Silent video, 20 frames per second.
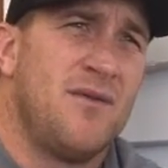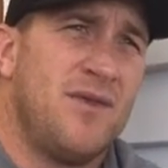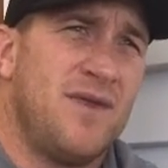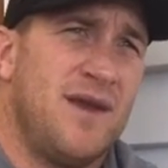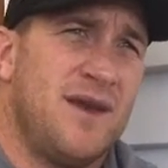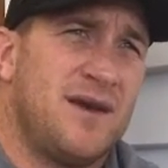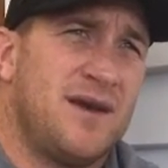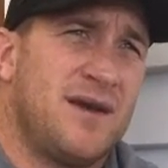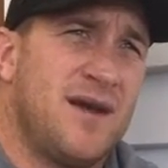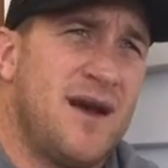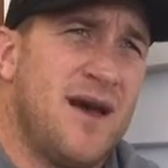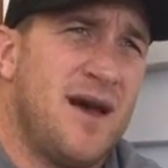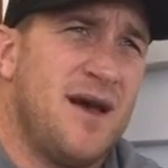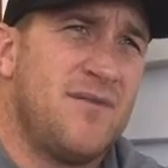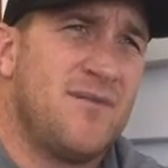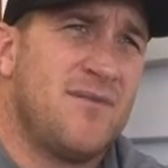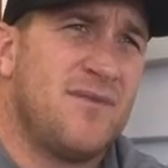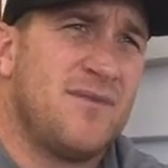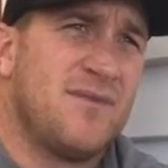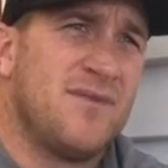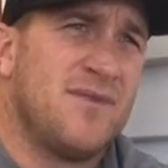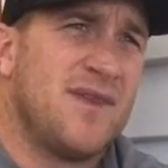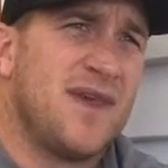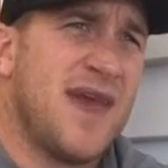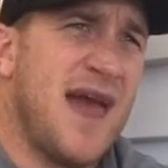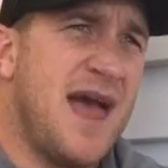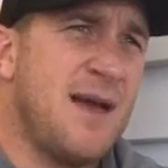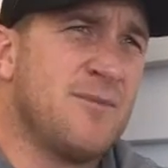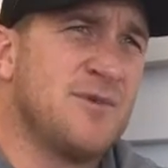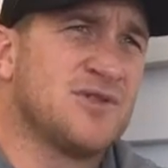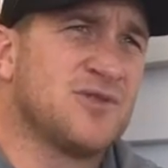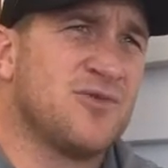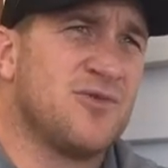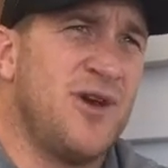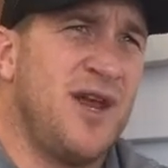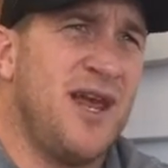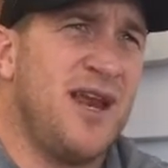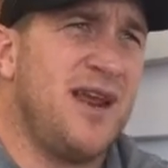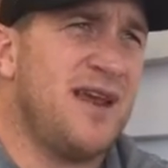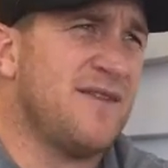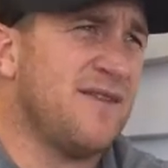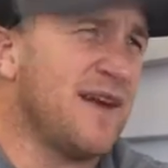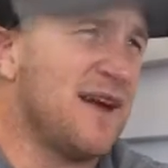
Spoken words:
but then the game was really